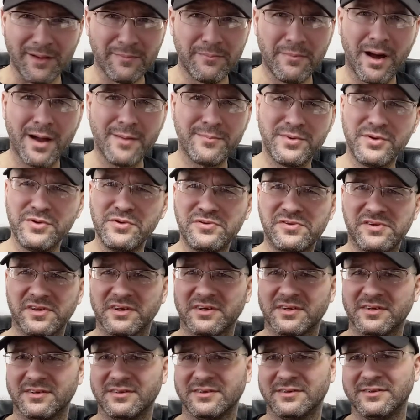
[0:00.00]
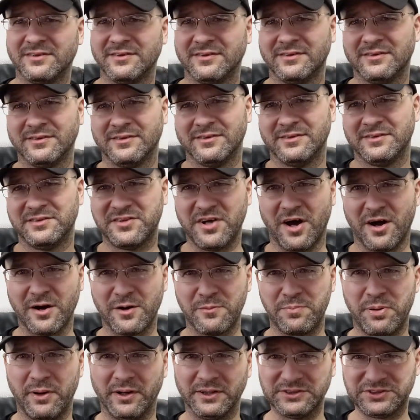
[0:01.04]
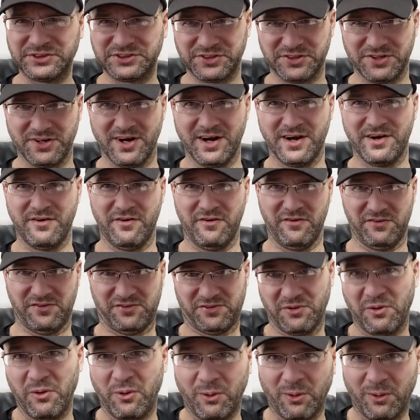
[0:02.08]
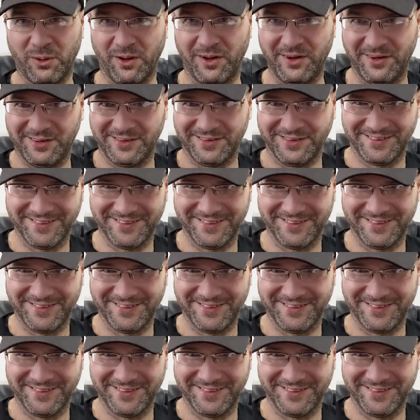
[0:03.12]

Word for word: my music tongue punched her in her soul.